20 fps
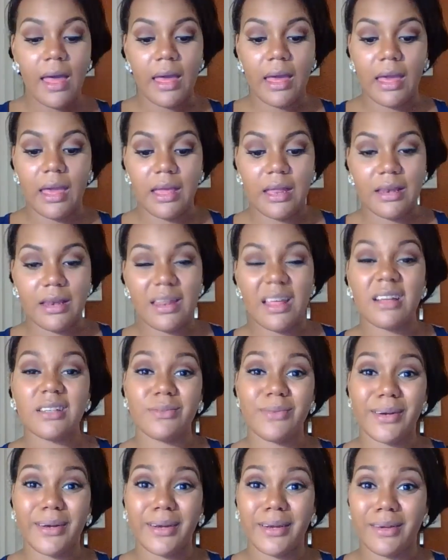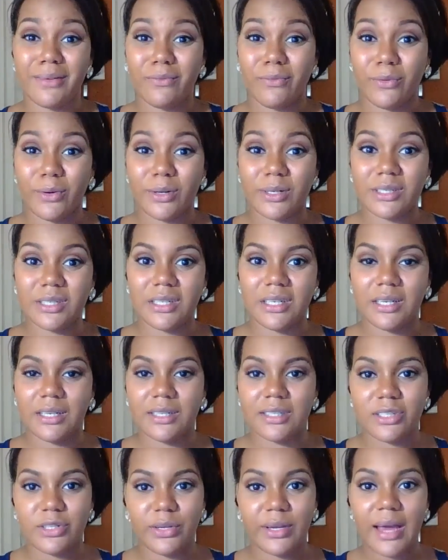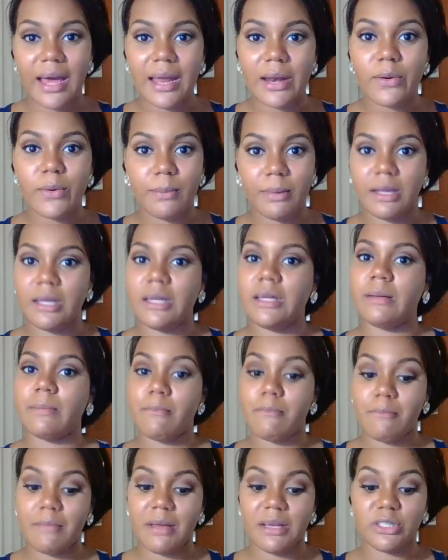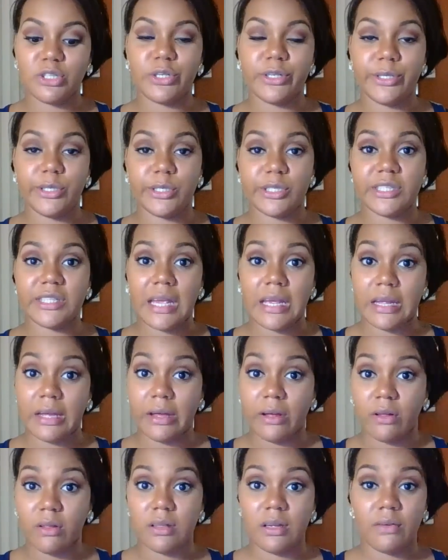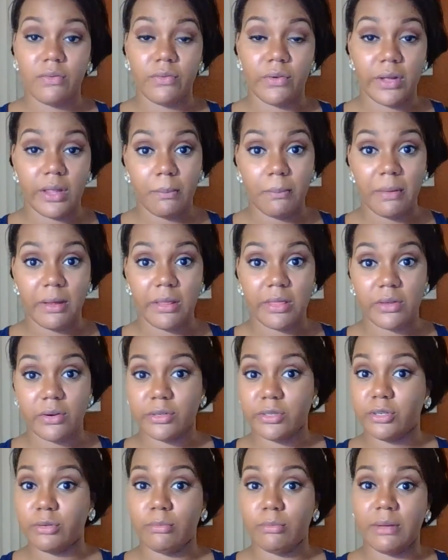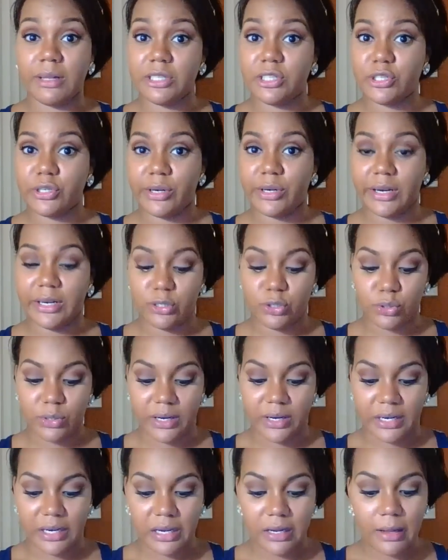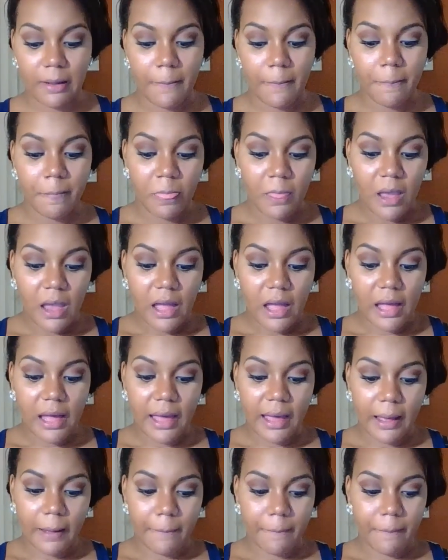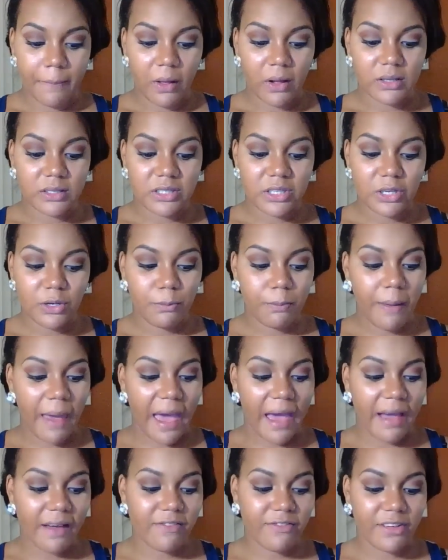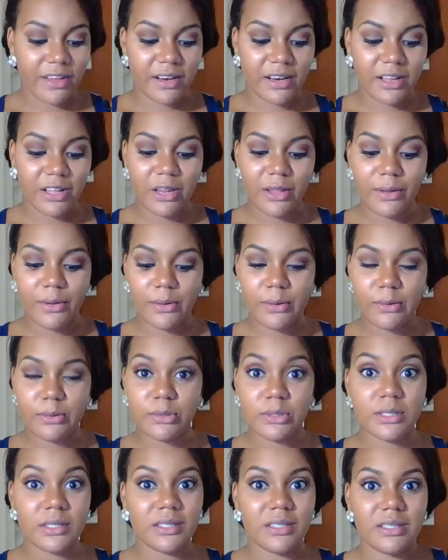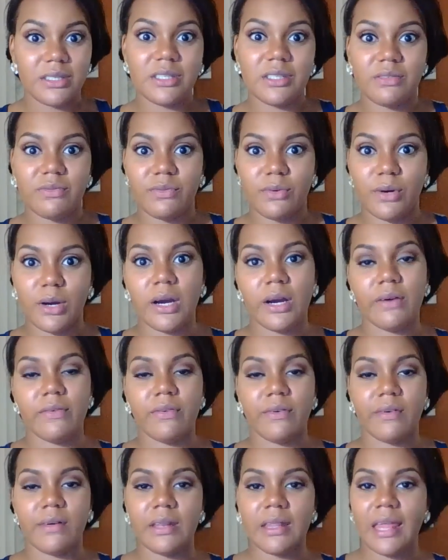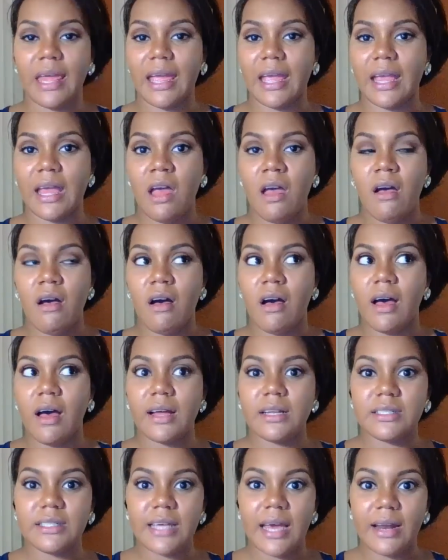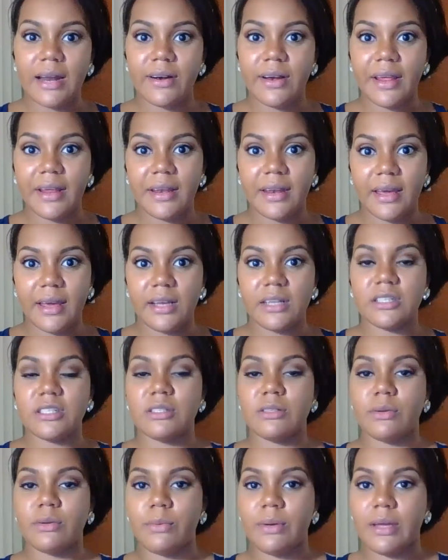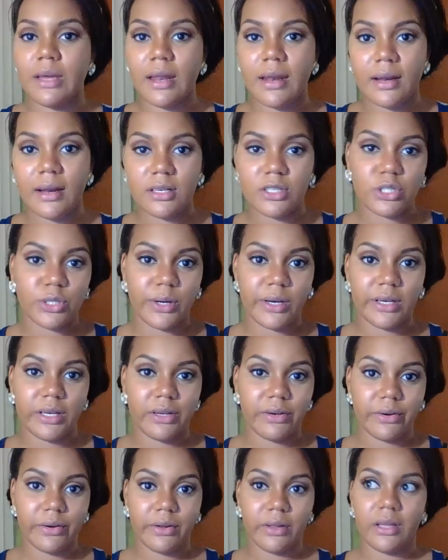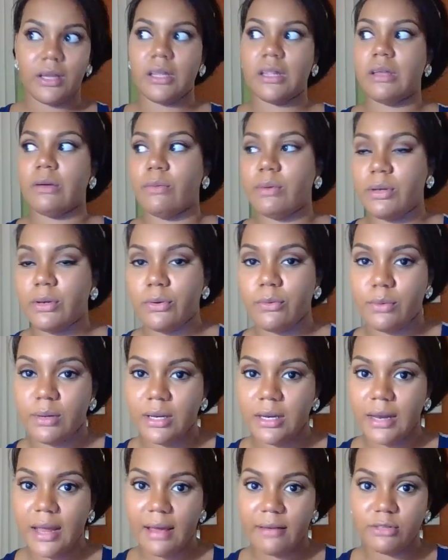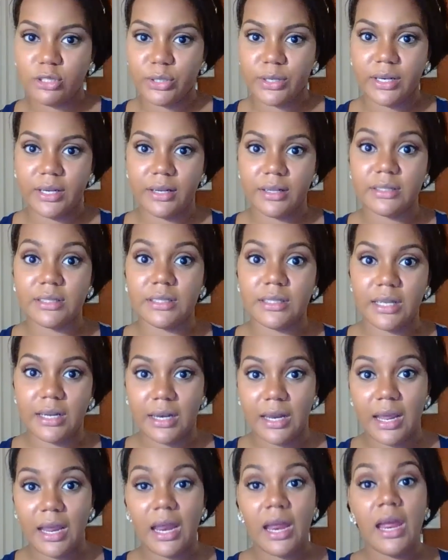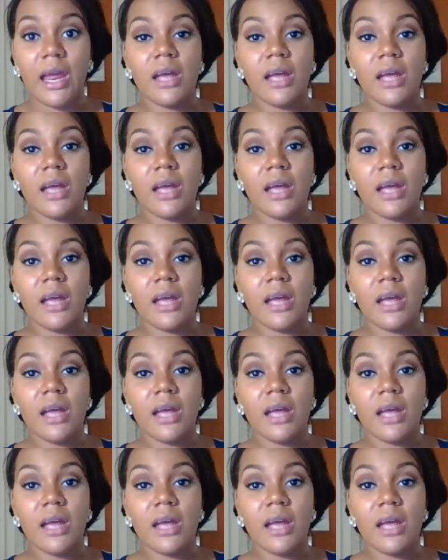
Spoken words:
And that's very unfortunate. So you got to make sure you stay healthy for the month or 2 months you're in training. Also pack fun clothes just for fun. Like on Saturday nights, we got out of training early, and then we knew we didn't have training on Sunday.